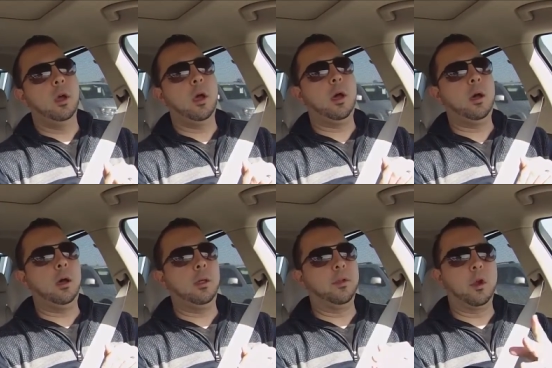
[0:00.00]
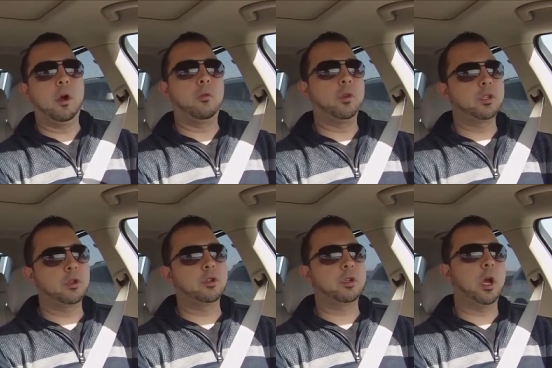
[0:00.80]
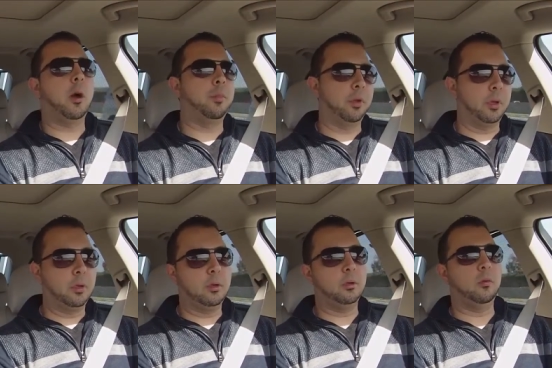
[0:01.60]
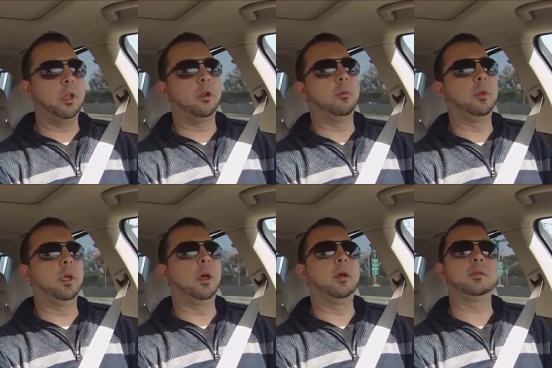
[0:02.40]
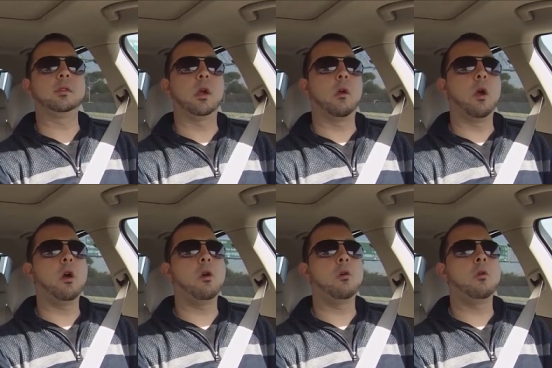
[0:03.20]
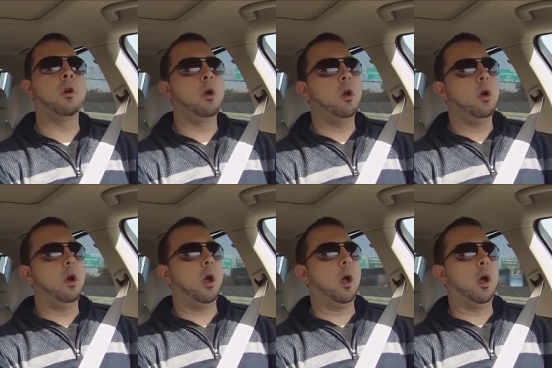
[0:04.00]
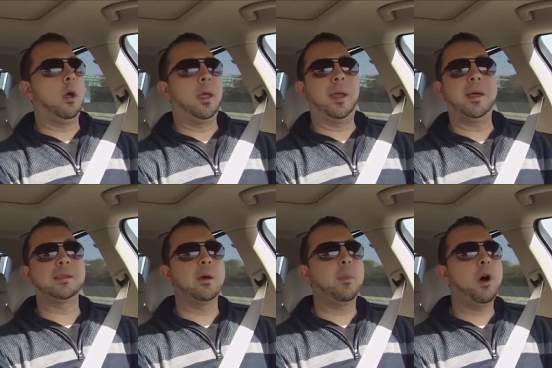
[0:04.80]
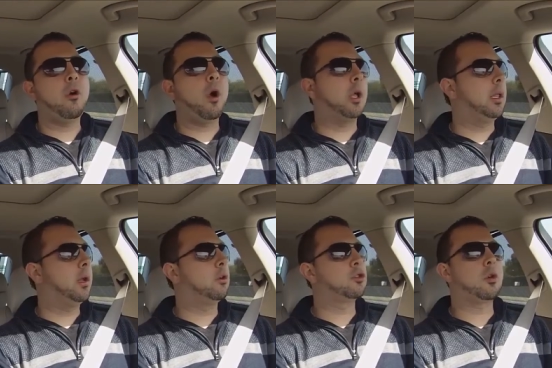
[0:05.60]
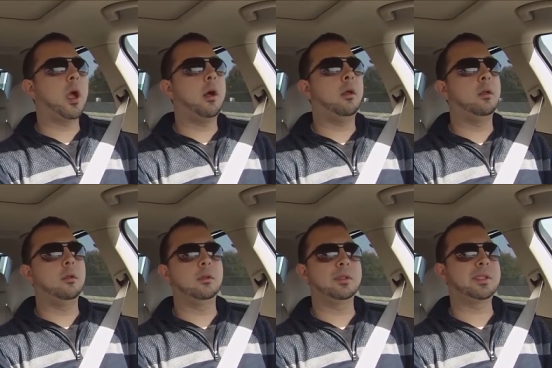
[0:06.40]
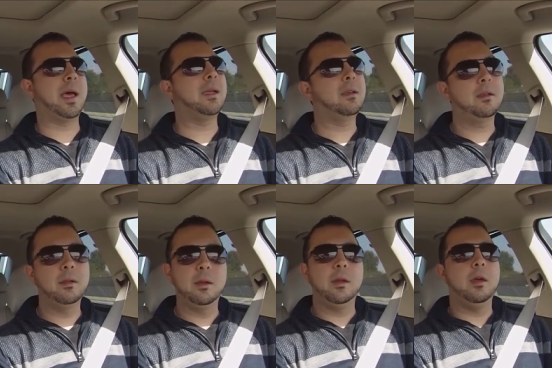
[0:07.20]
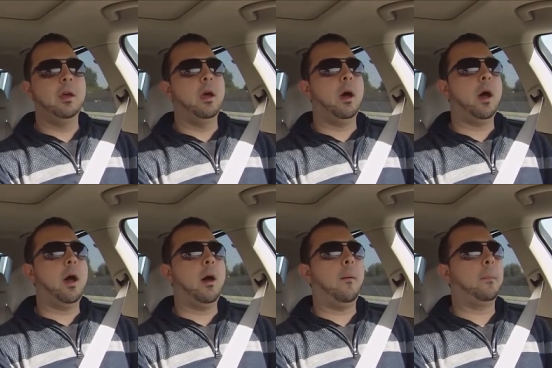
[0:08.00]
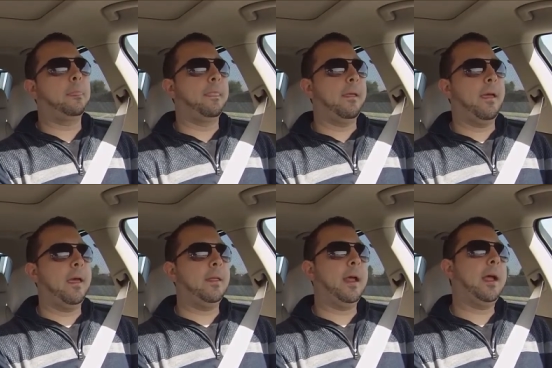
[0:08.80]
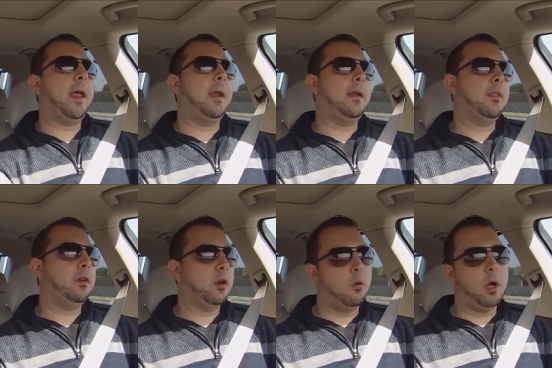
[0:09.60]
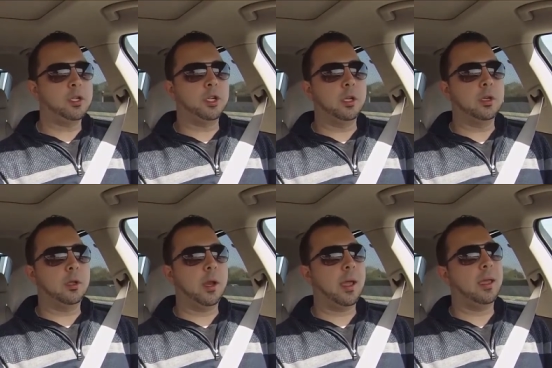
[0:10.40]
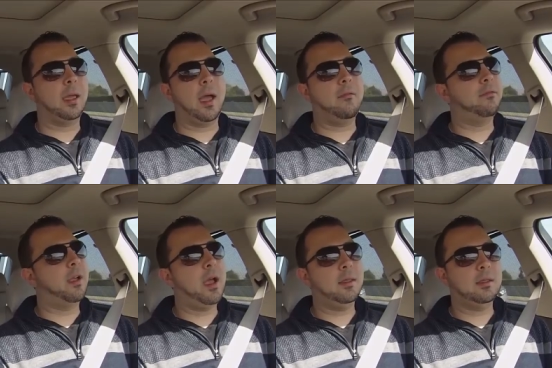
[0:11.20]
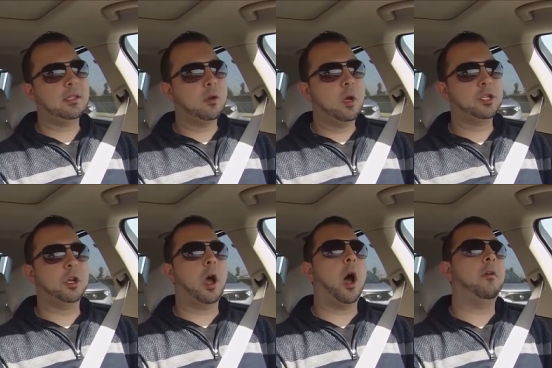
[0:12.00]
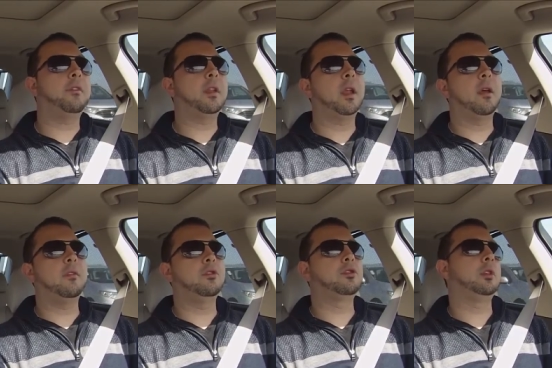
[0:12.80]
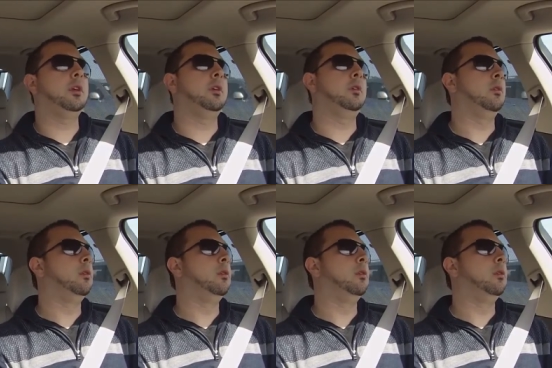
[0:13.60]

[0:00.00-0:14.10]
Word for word: uh, their own research company, whether it be a CRO, uh, an SMO, a clinical trial site, uh, and then I got another question, and I, have gotten this question often, and I've usually